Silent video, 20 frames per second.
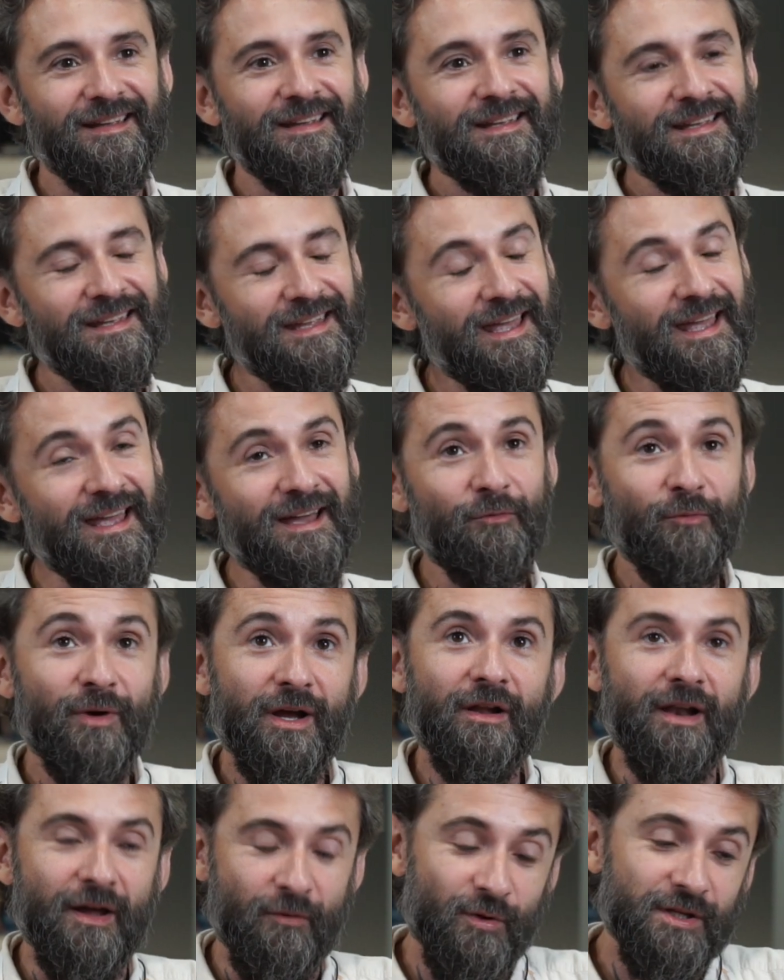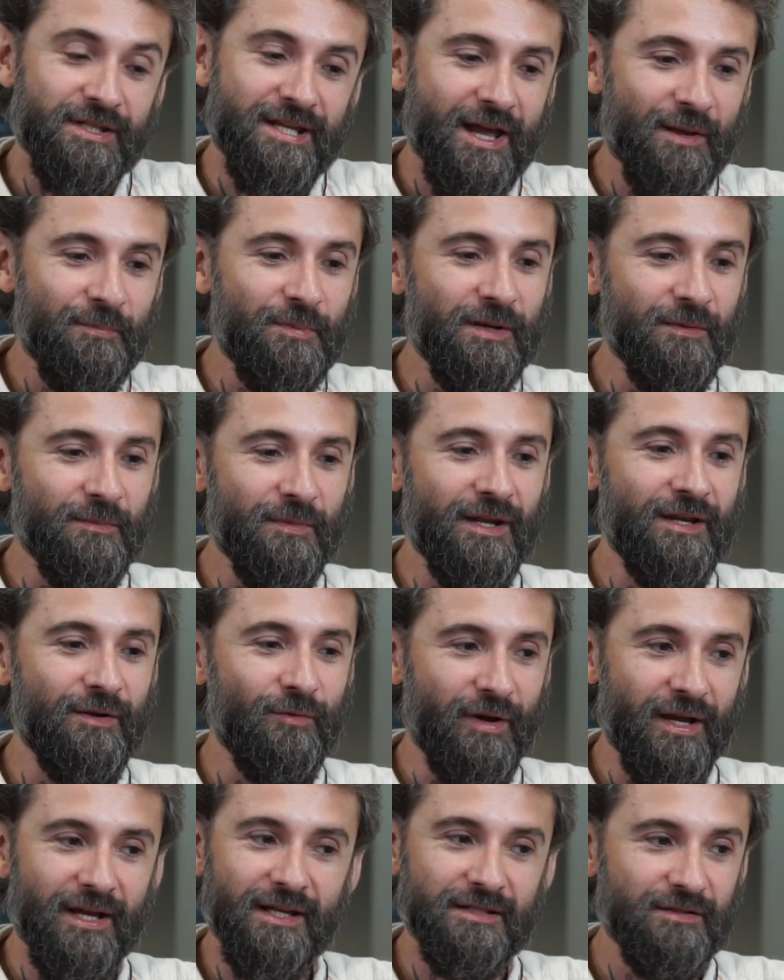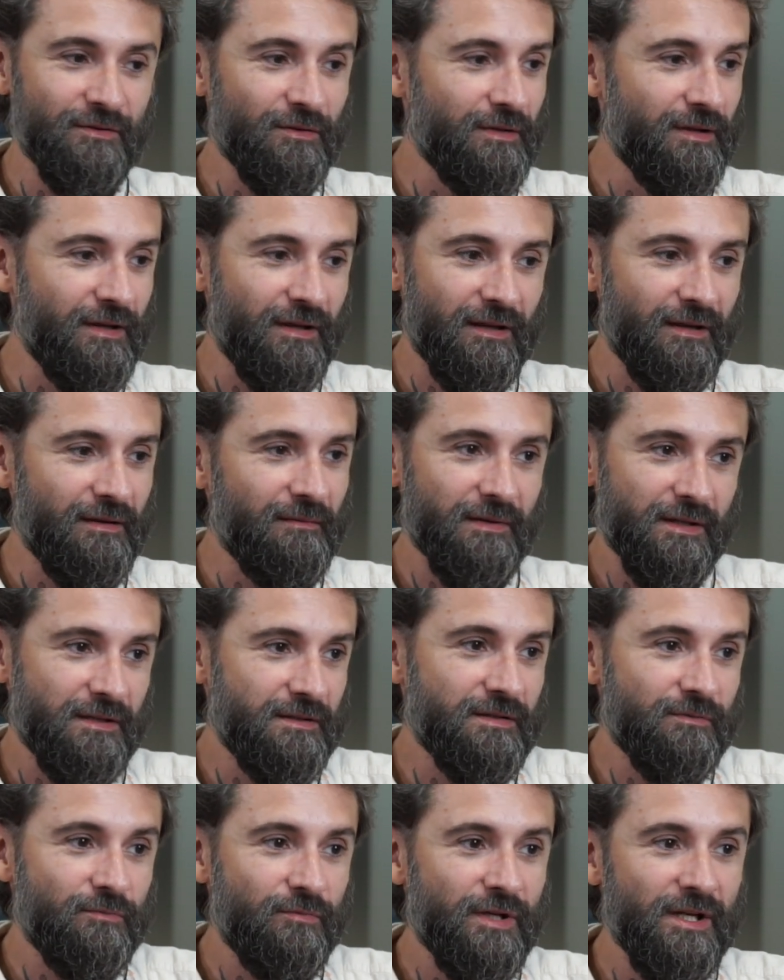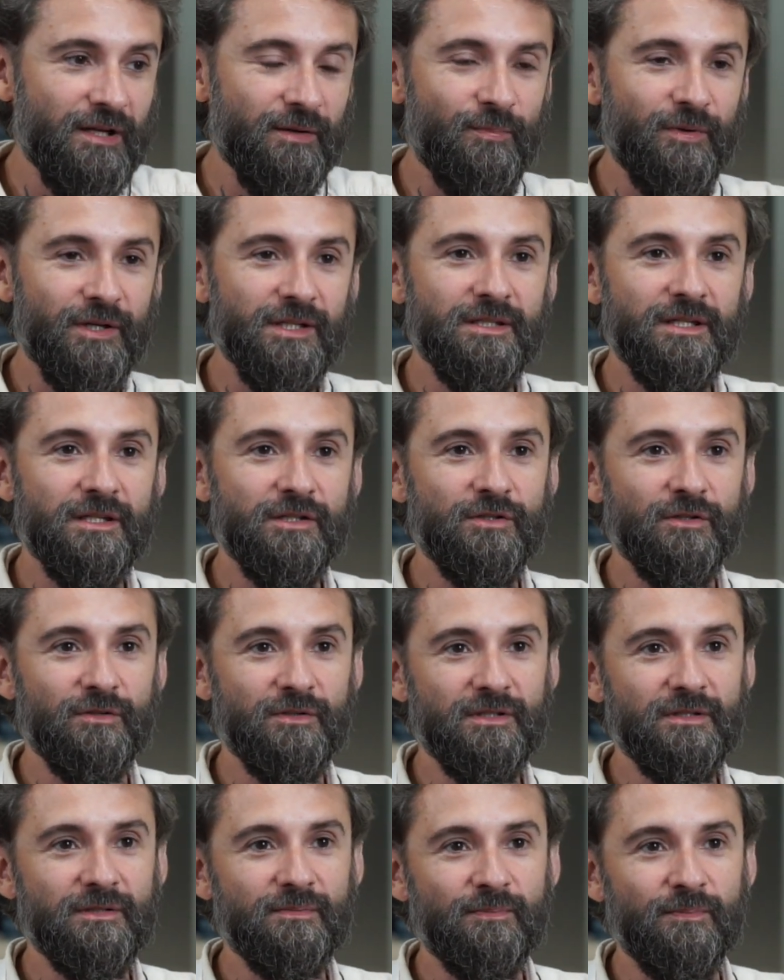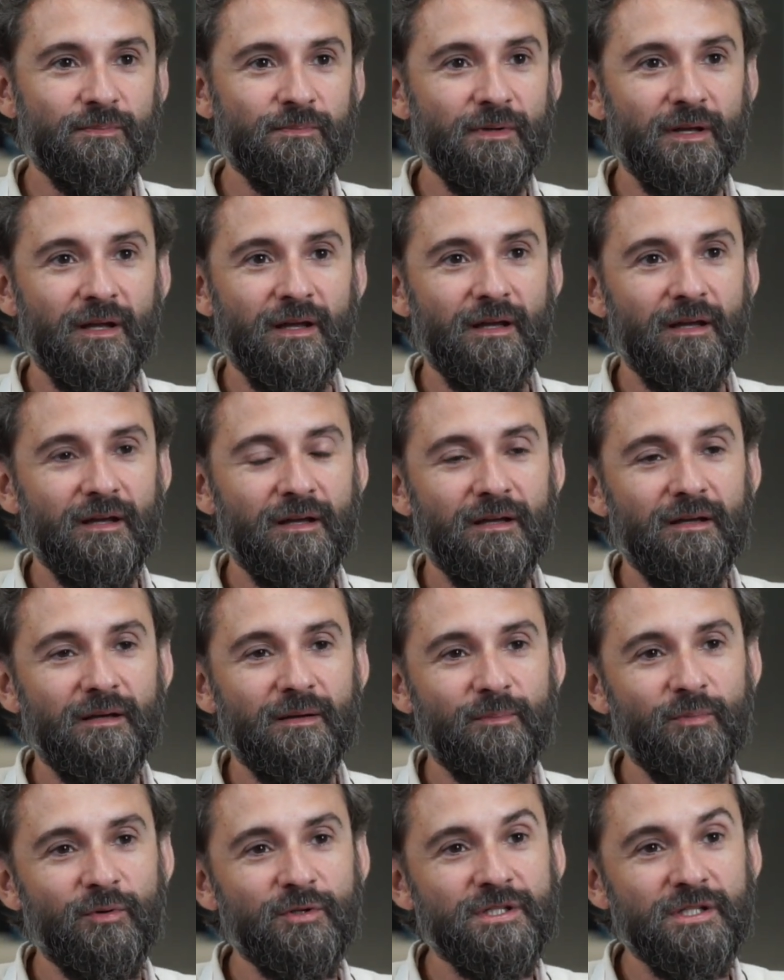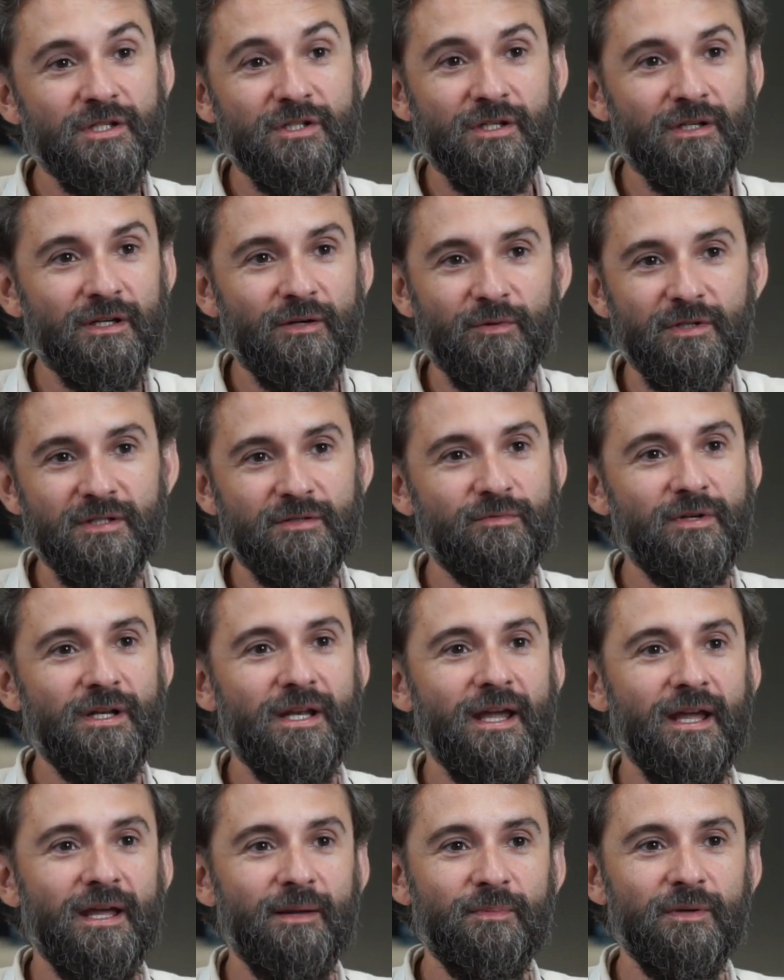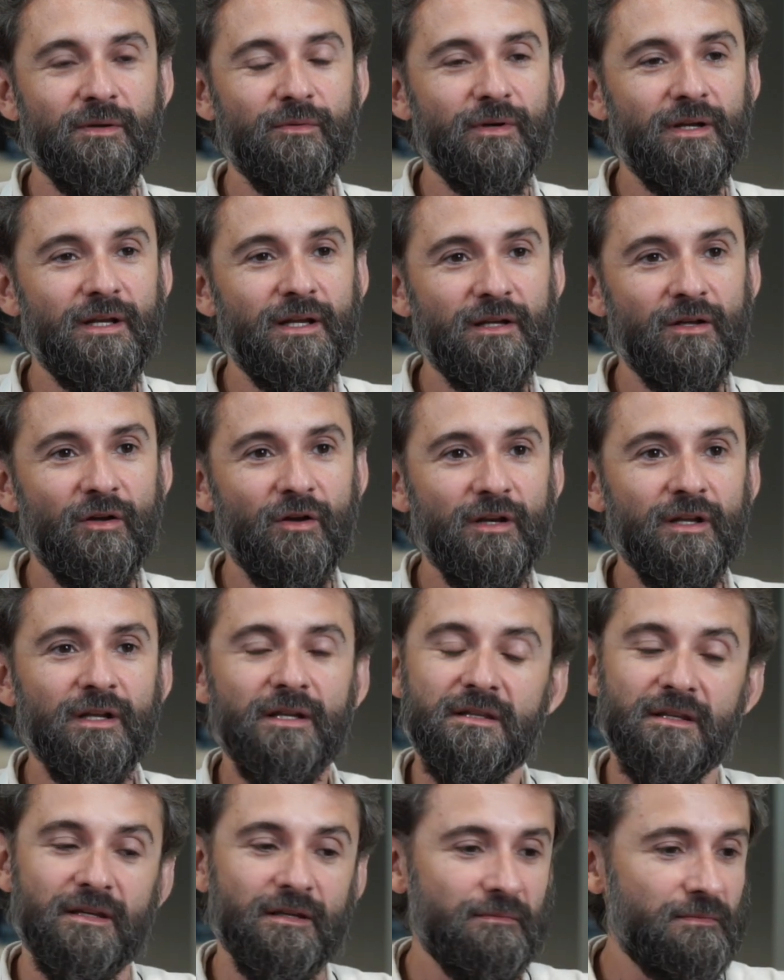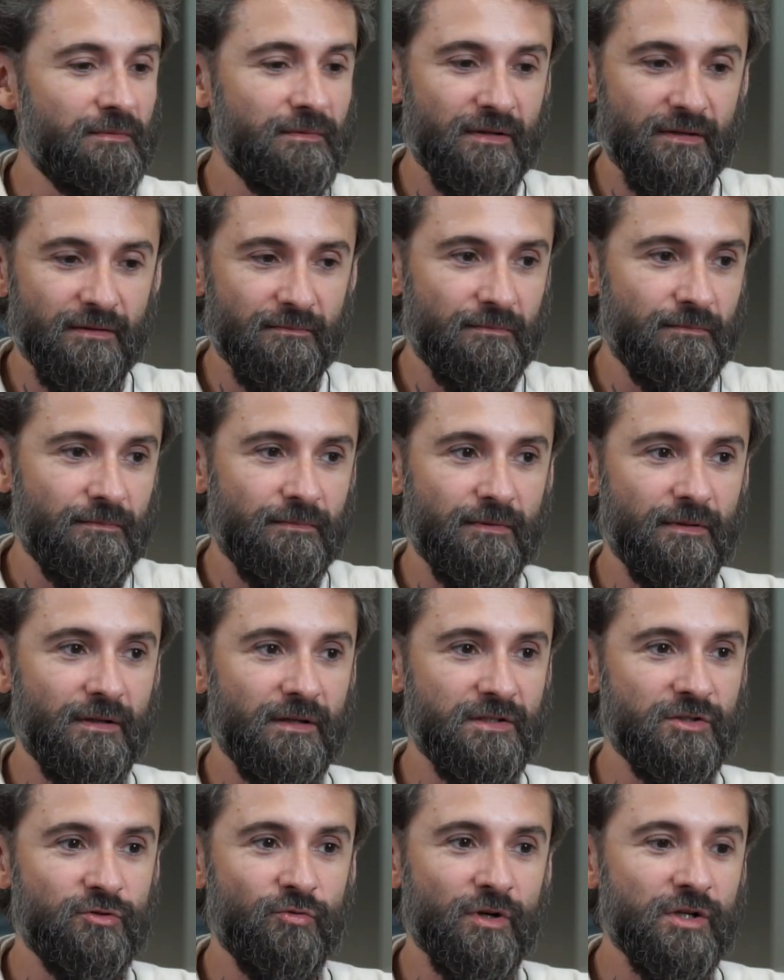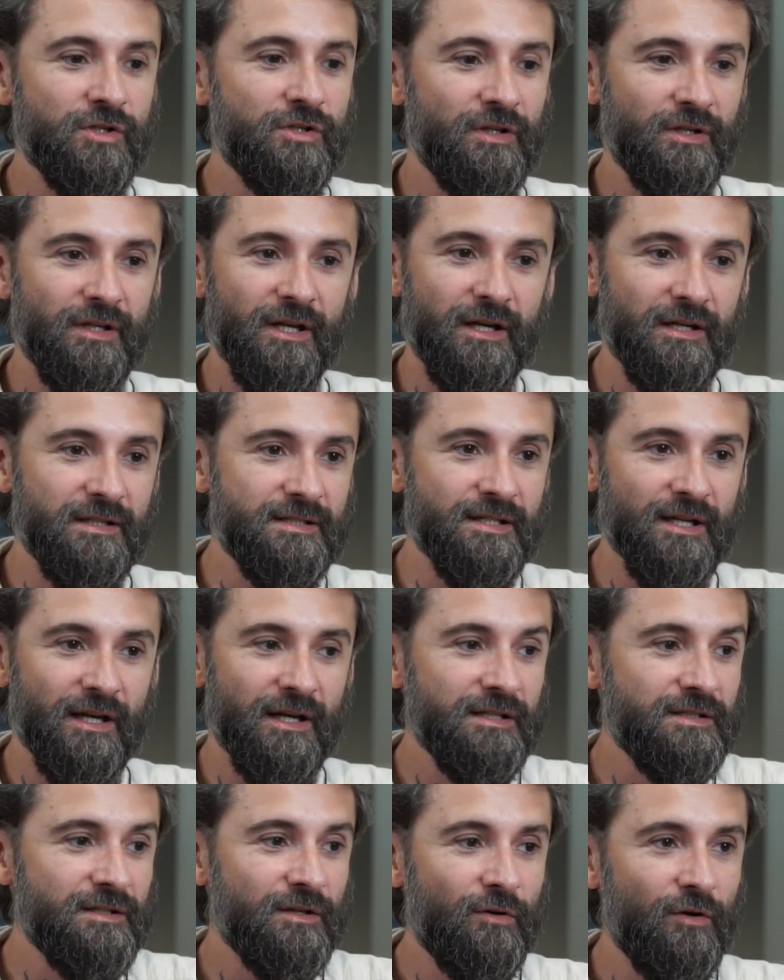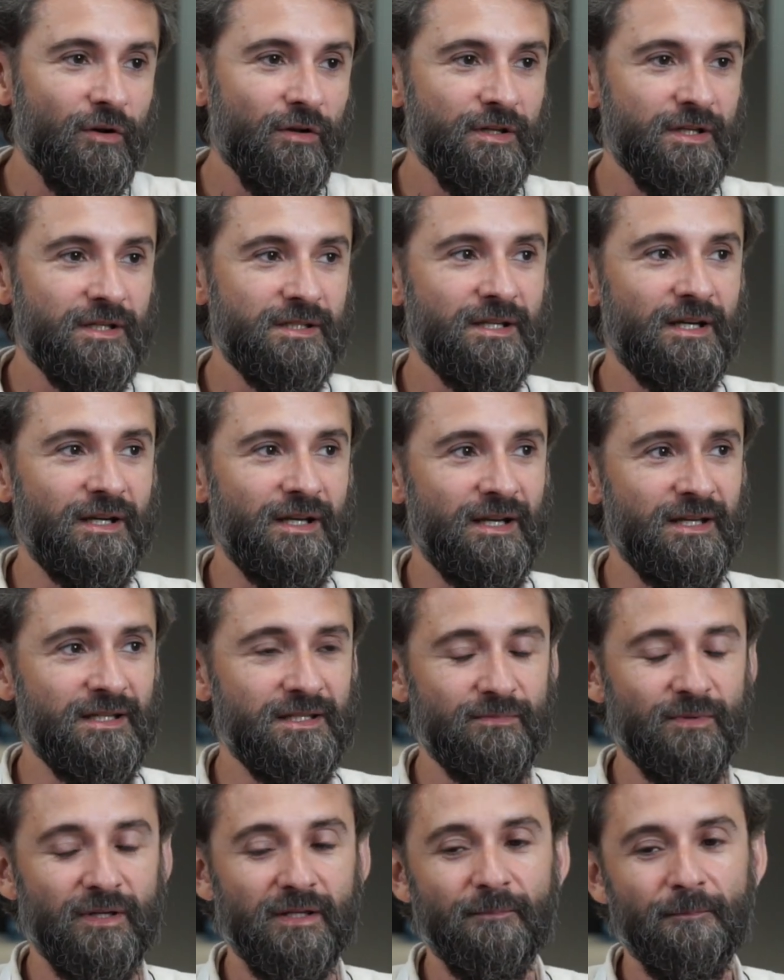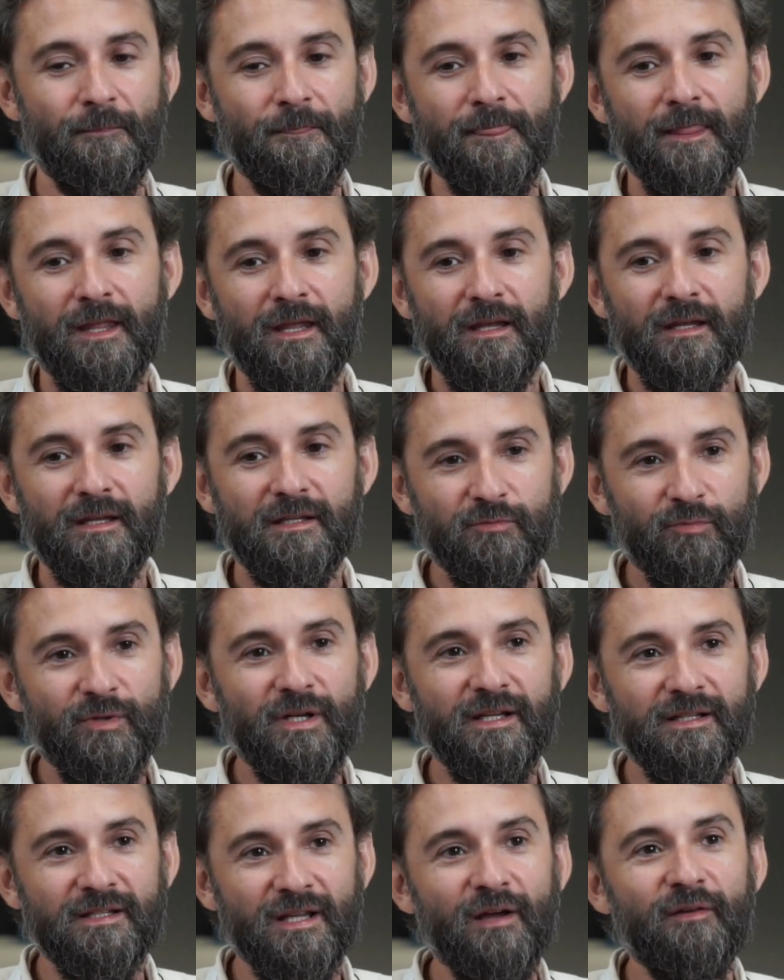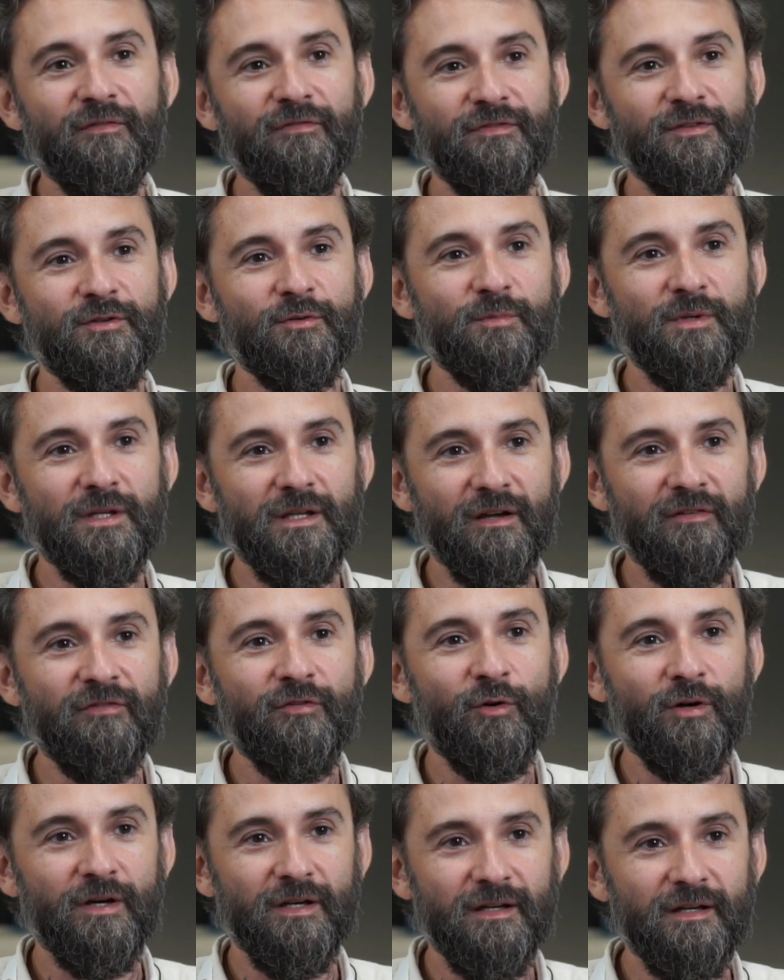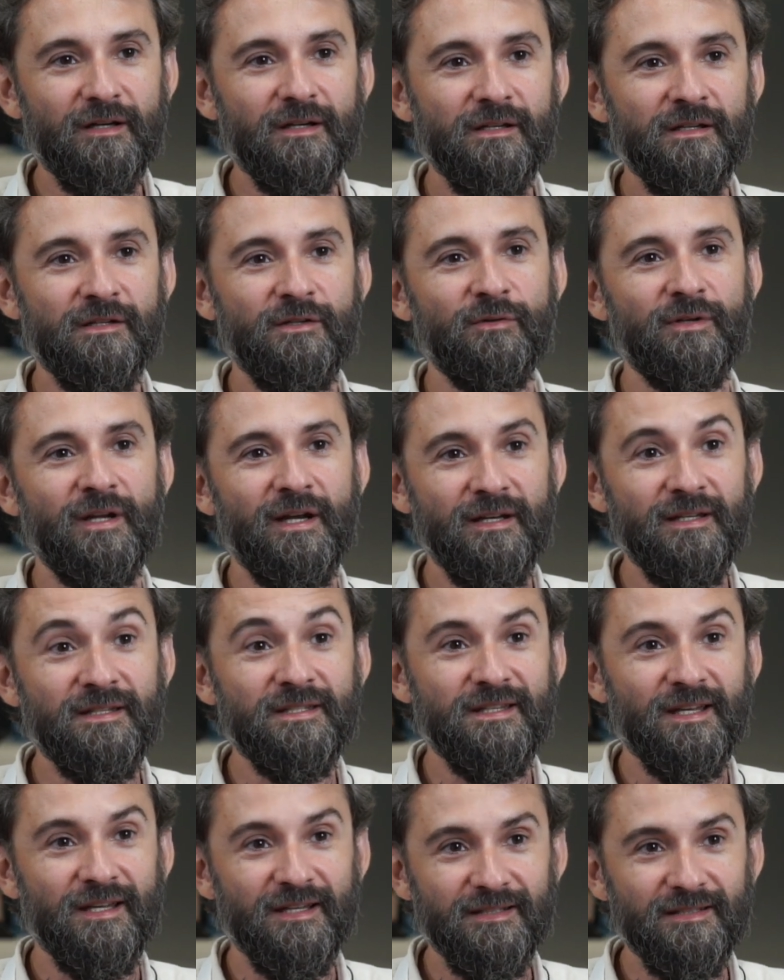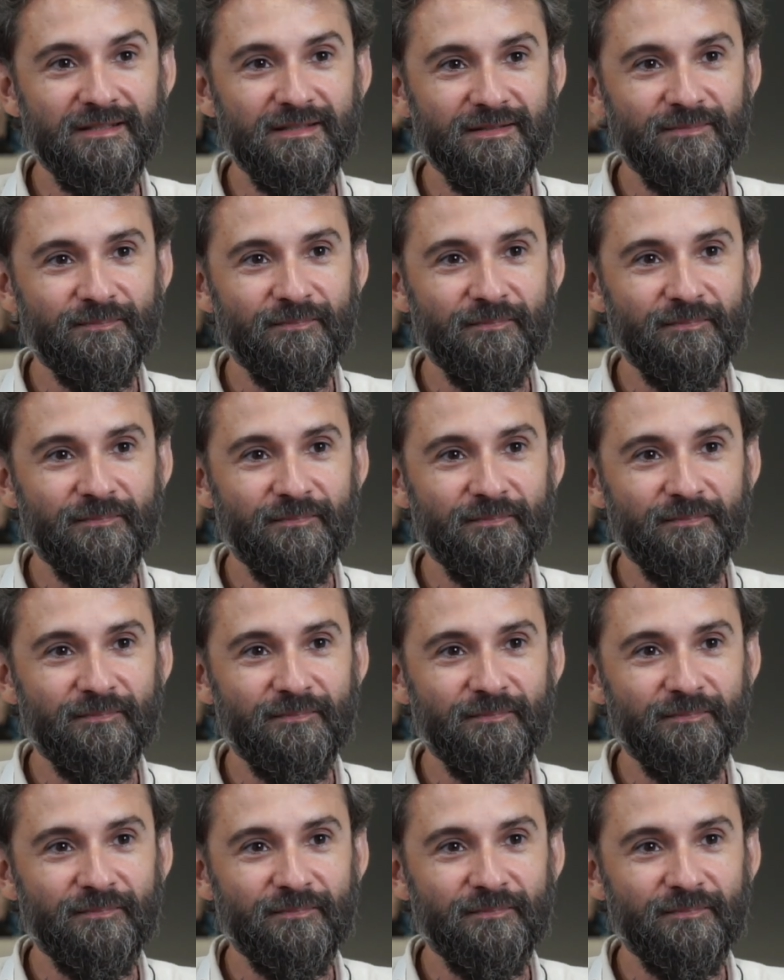Yeah, well, I was happy in many ways. So it's a really prestigious position. I was really happy when I got it. The structure there is nice. The colleagues are nice, but it's really tough to be a foreigner in the United States.